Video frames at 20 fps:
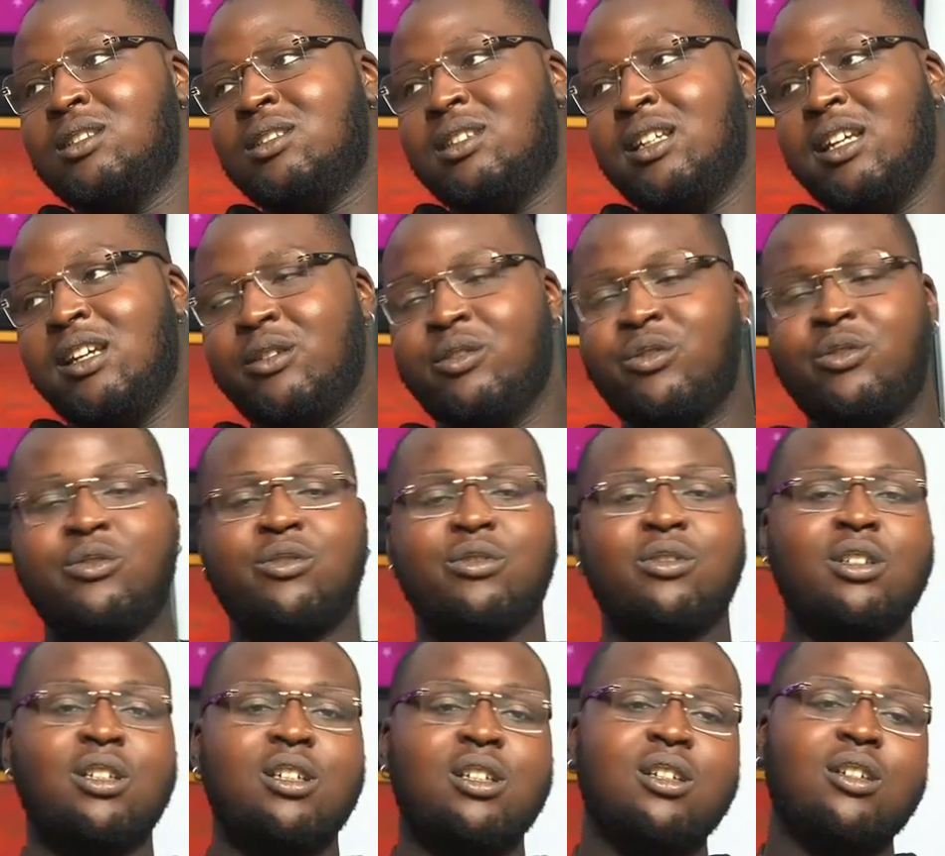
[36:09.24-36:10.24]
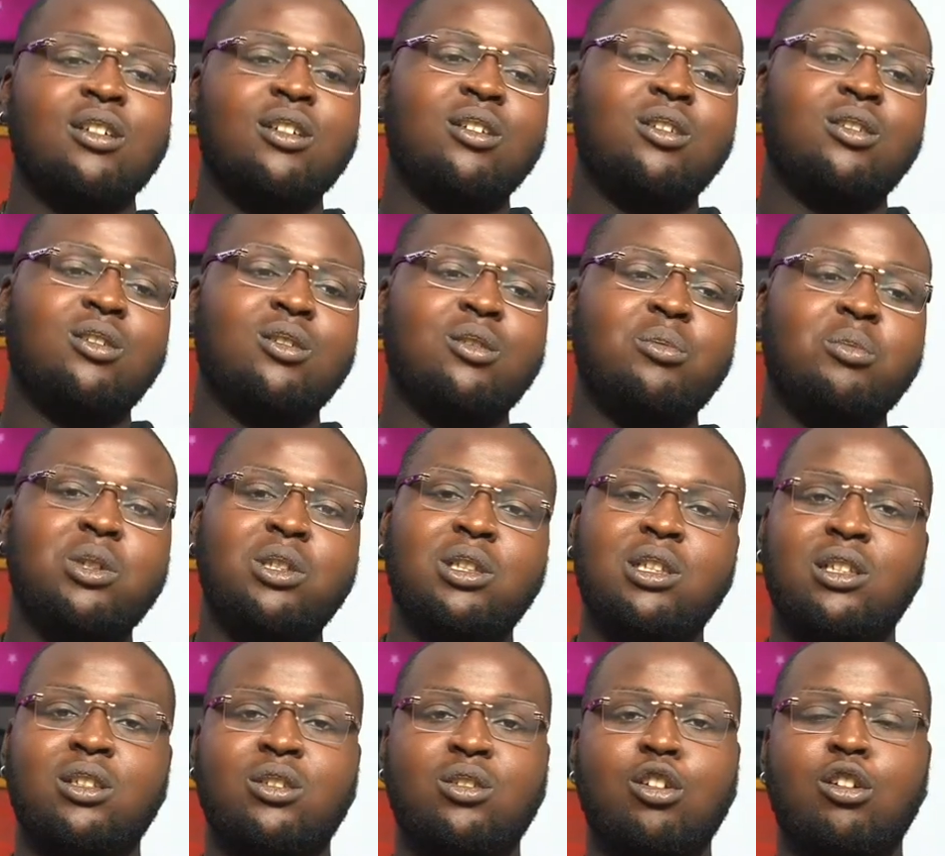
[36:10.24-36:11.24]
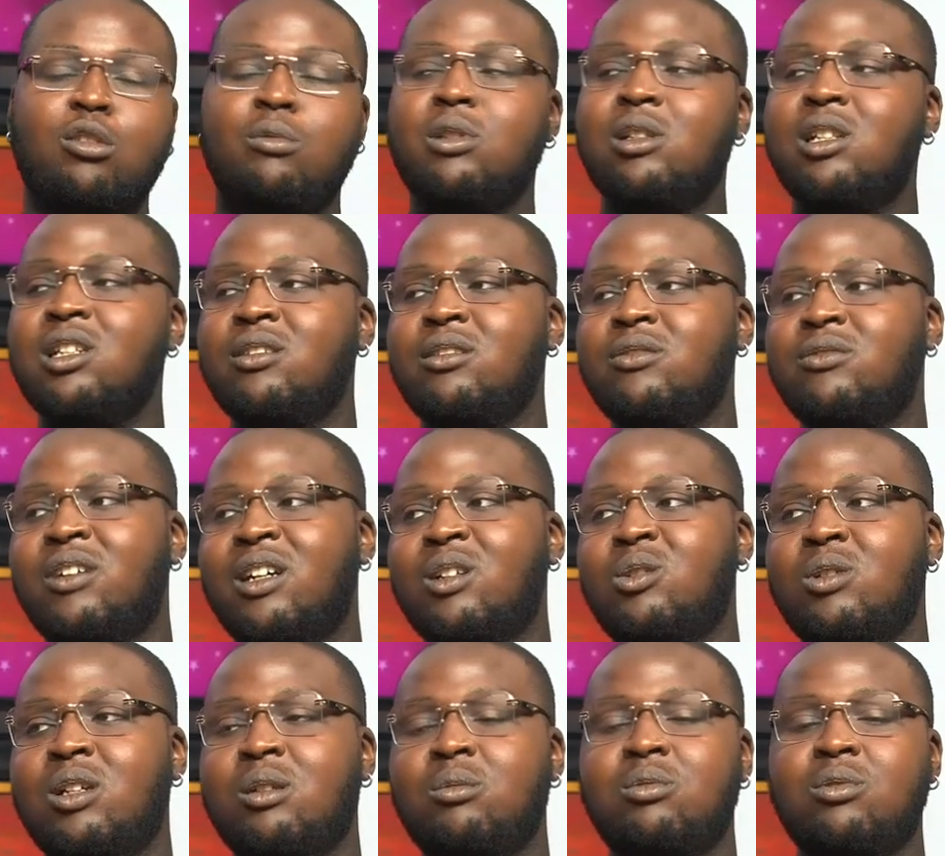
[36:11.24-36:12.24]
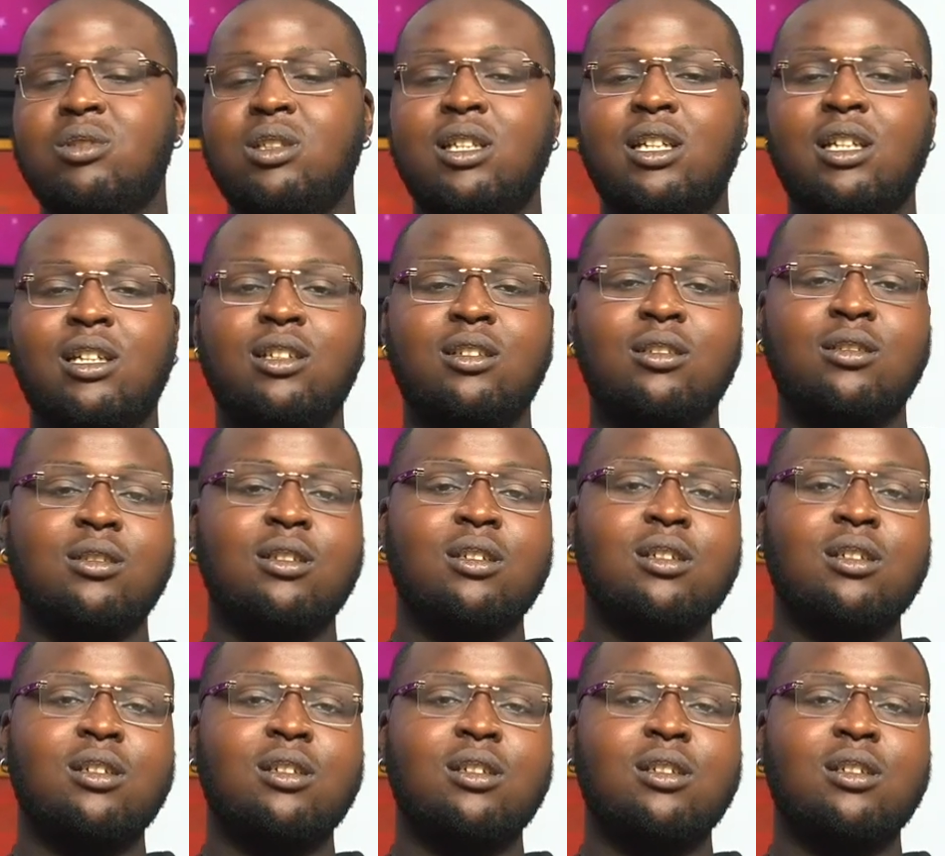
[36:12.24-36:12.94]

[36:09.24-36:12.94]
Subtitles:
Safe. So music is not really valuable here.